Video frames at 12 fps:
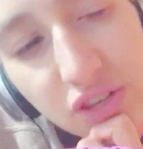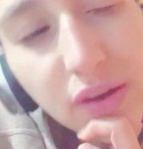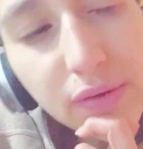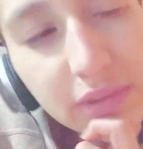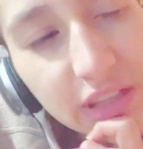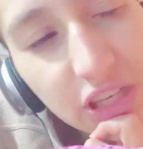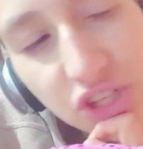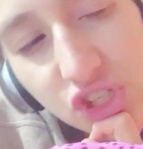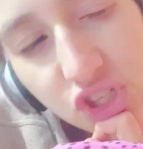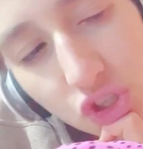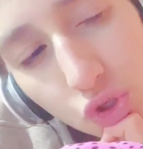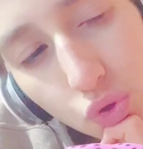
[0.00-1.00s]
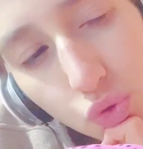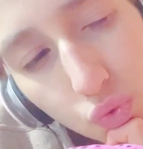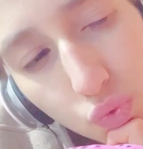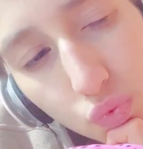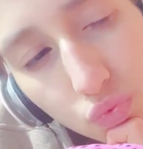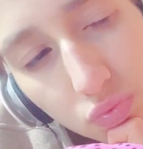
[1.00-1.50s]
not really a
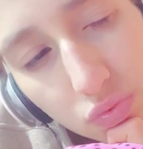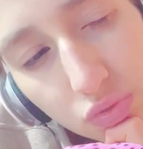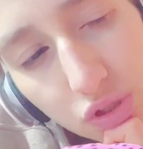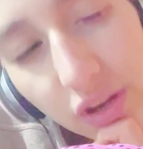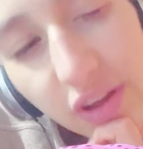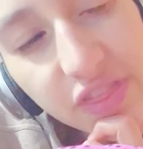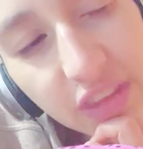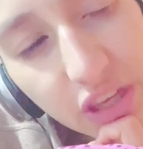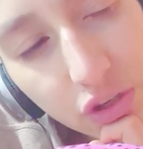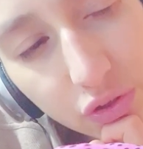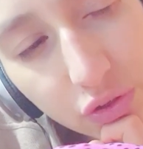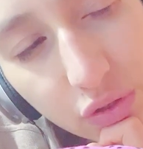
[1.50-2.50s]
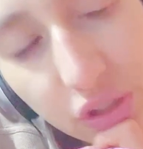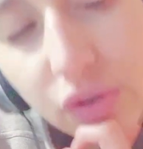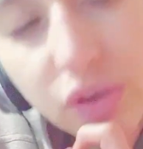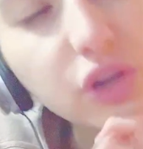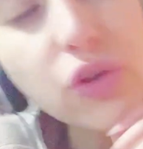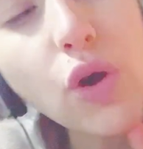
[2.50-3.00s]
shoe. You're a theater dude. You're
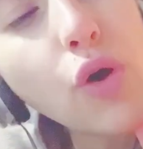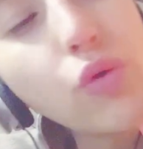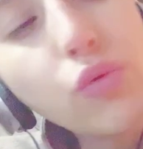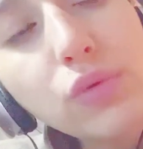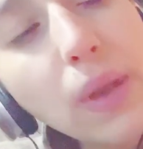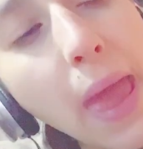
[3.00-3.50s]
your own